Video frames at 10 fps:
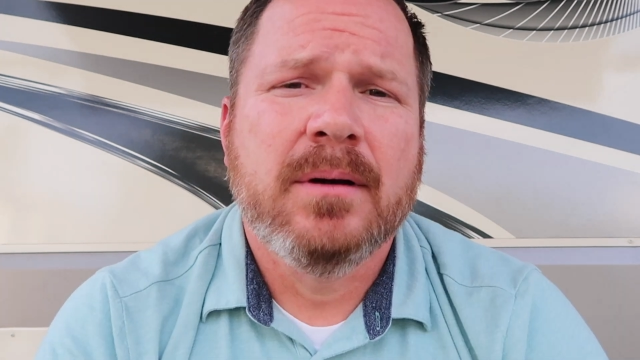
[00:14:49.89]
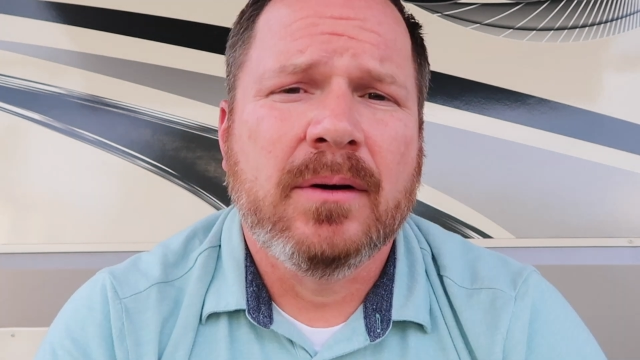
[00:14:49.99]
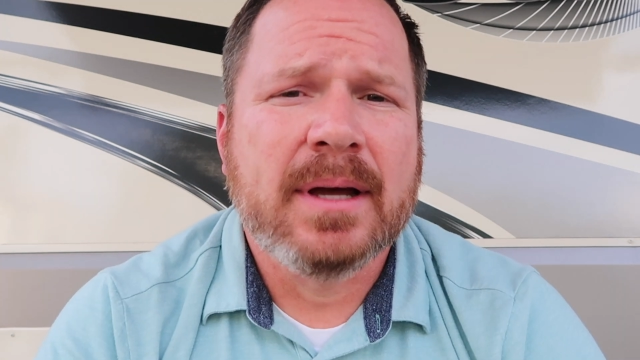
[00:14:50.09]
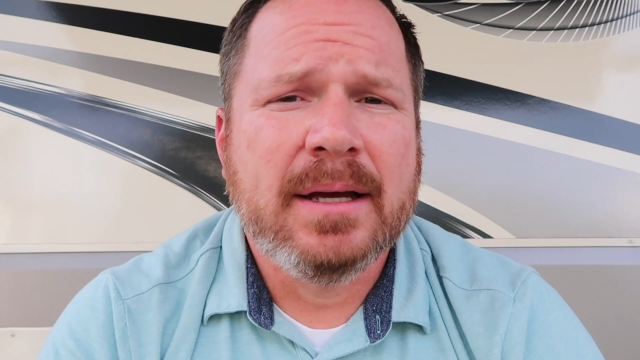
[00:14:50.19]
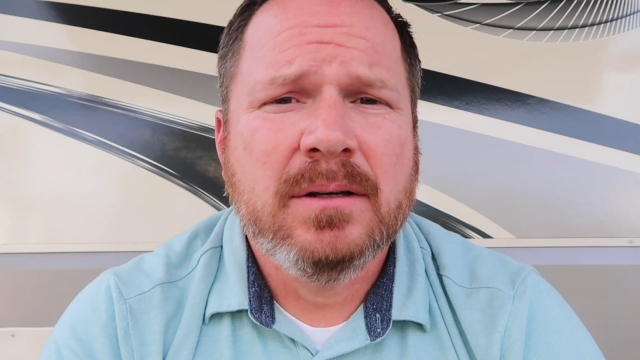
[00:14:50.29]

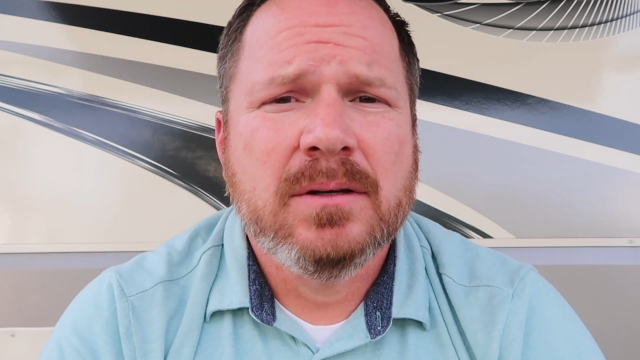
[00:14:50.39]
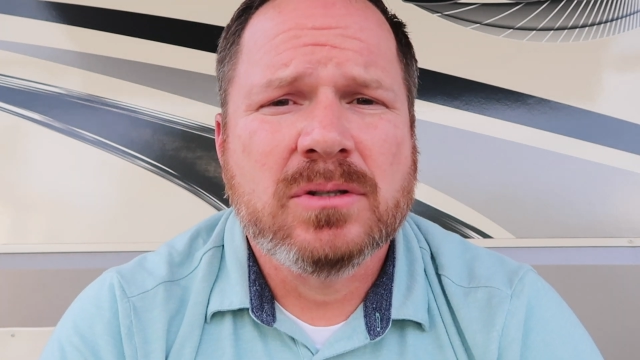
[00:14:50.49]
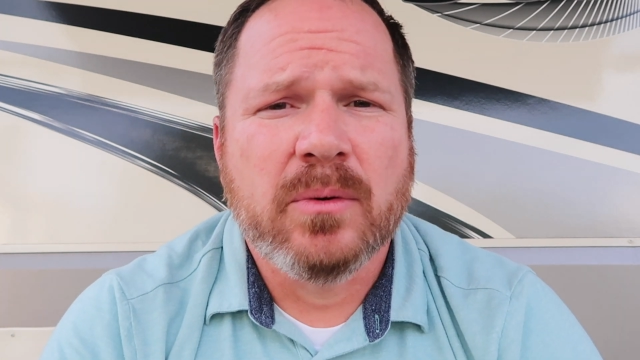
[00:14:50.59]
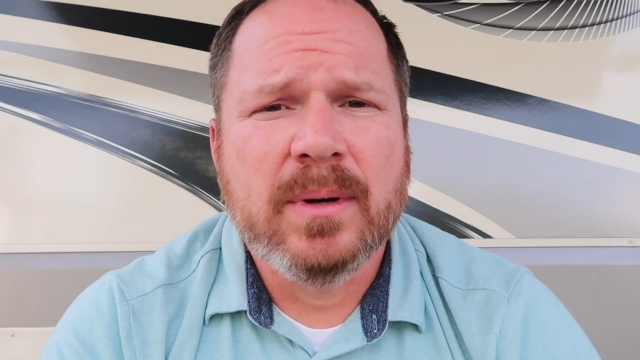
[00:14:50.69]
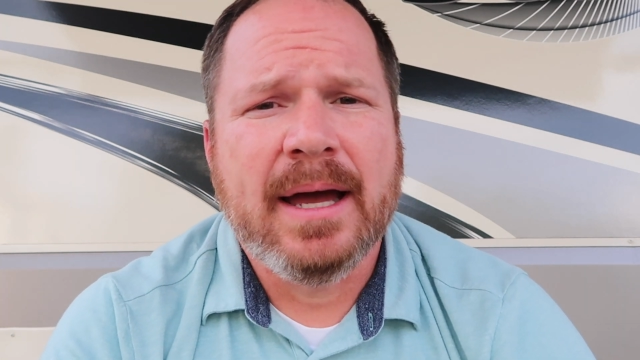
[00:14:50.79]
Okay,
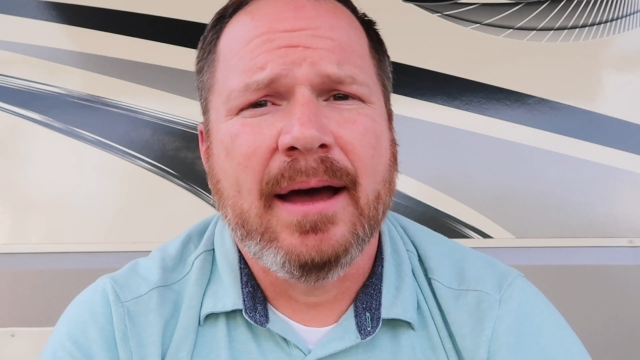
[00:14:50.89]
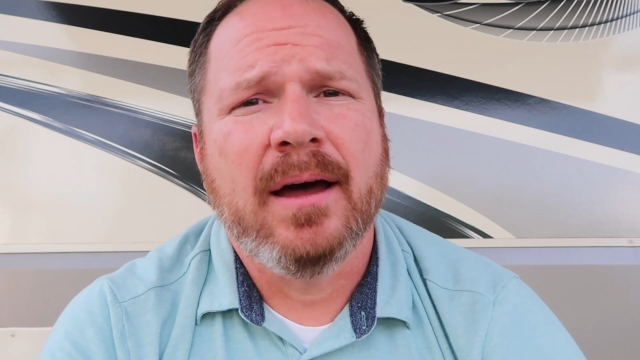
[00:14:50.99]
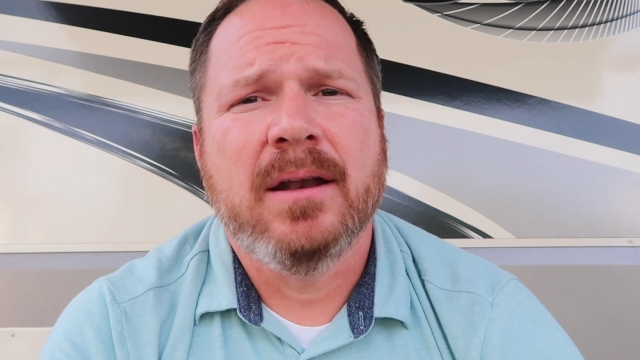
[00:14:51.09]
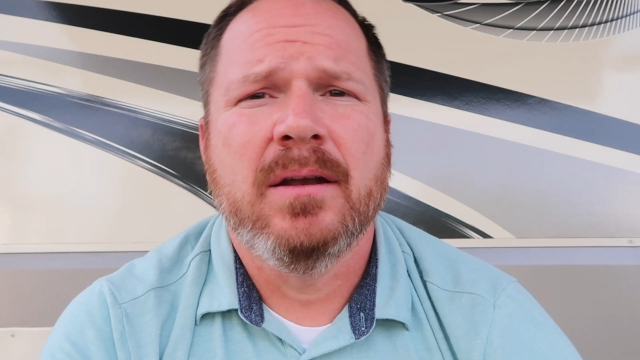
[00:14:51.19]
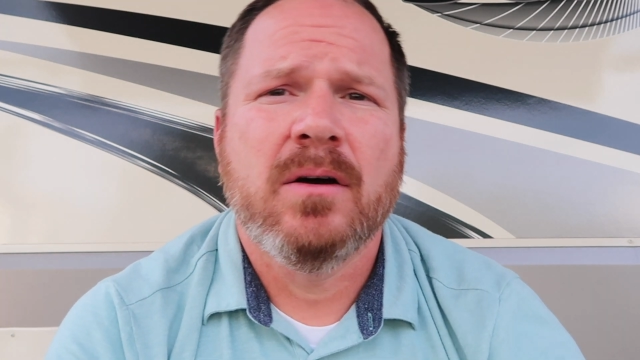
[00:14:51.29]
so we
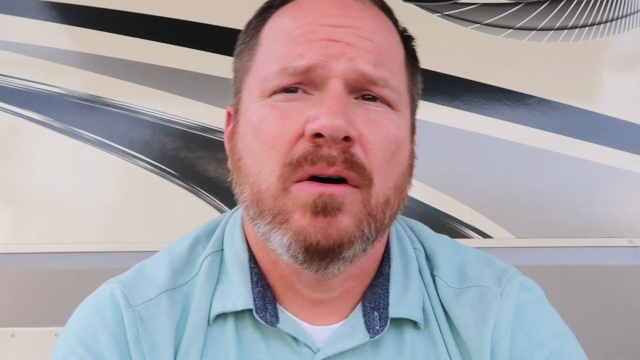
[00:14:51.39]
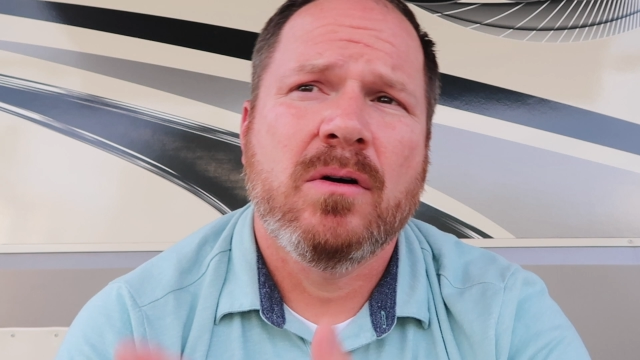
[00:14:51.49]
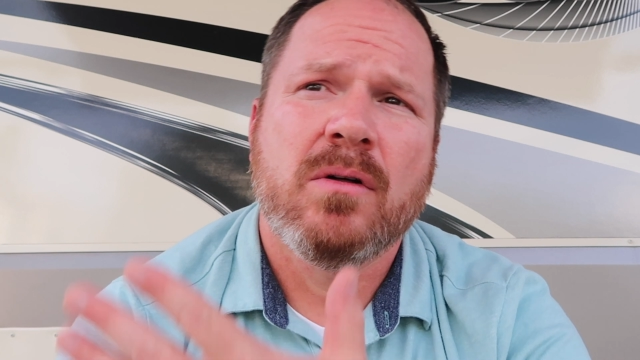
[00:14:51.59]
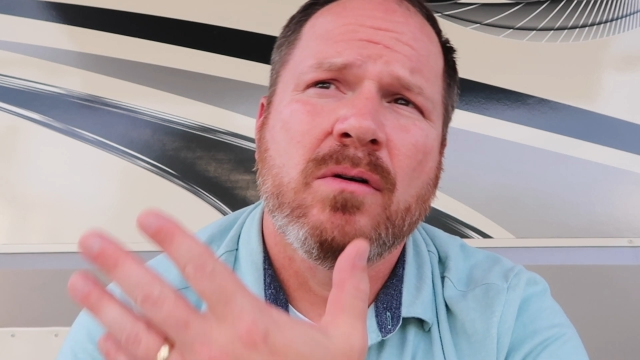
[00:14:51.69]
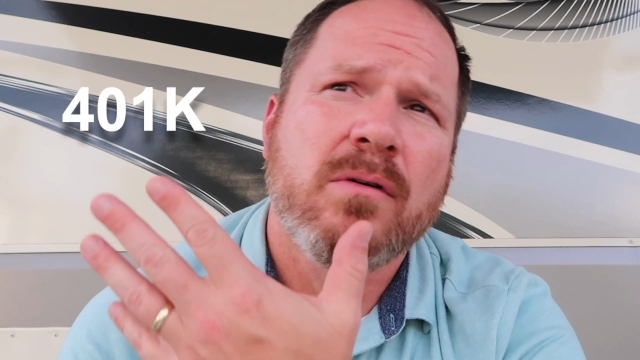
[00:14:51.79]
had
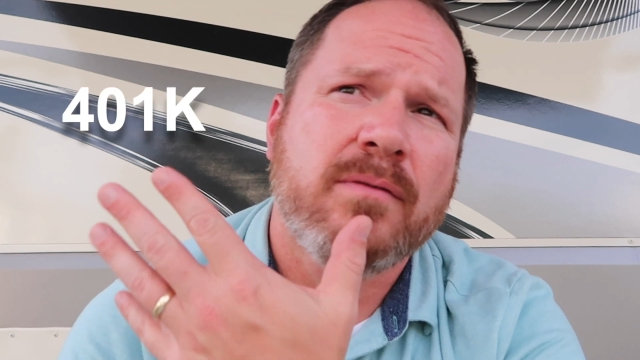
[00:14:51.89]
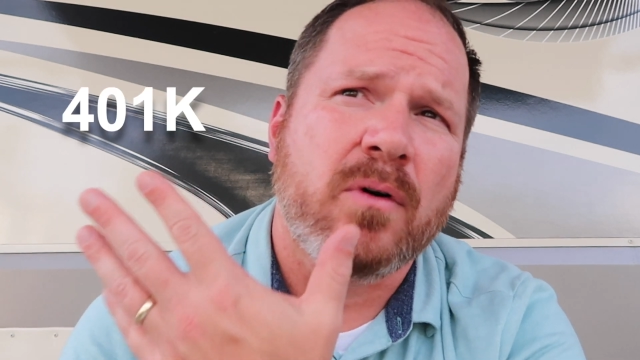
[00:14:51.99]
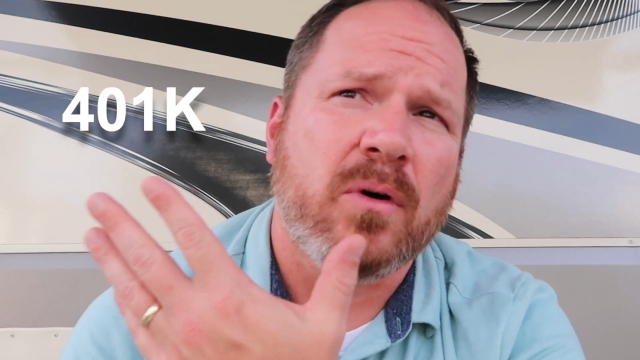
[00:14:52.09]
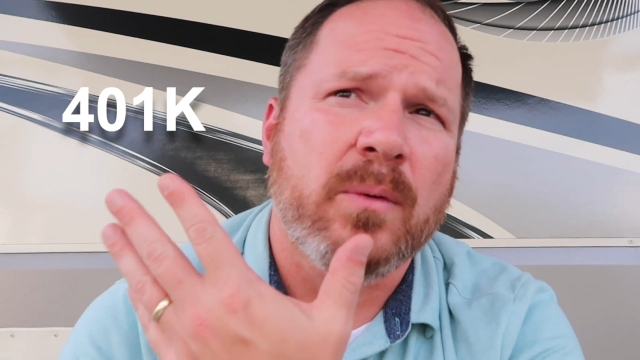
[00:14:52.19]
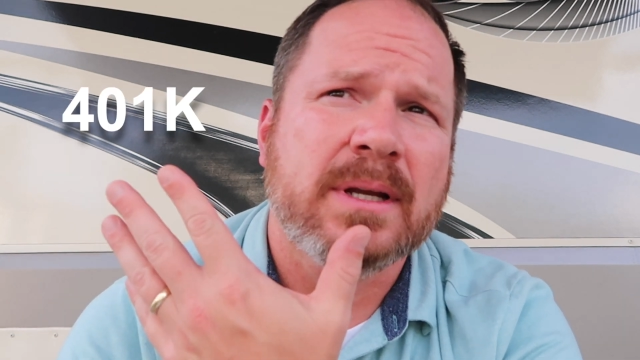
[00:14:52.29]

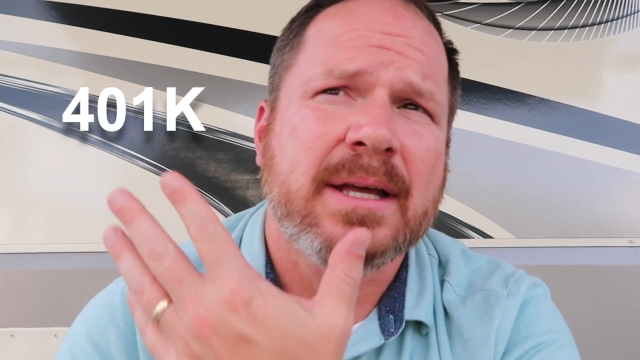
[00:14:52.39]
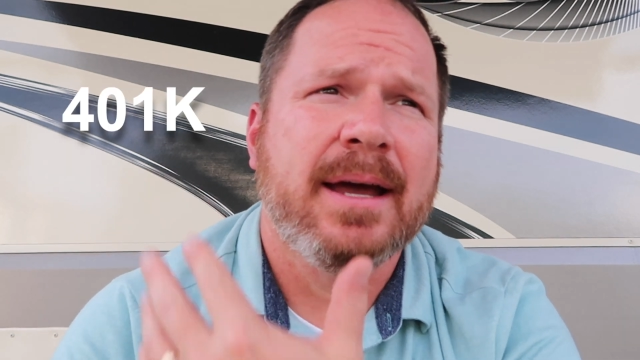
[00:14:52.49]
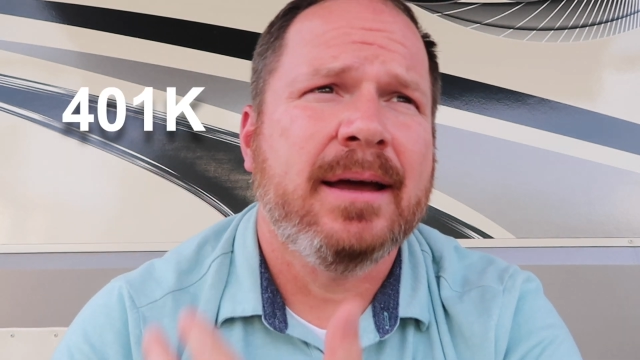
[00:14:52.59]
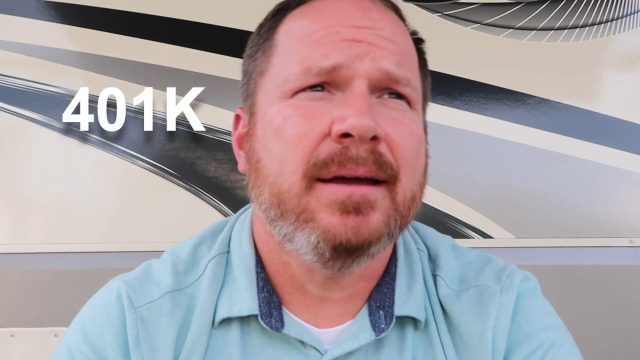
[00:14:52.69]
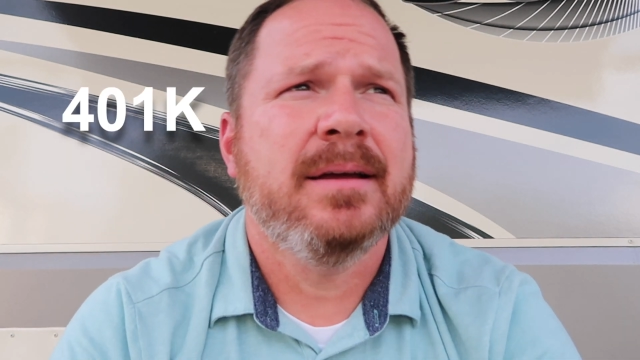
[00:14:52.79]

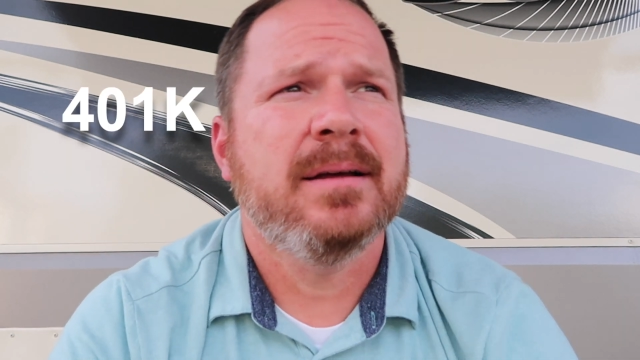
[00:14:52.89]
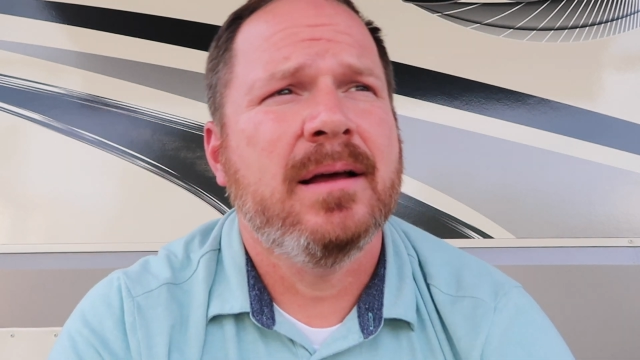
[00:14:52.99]
401k,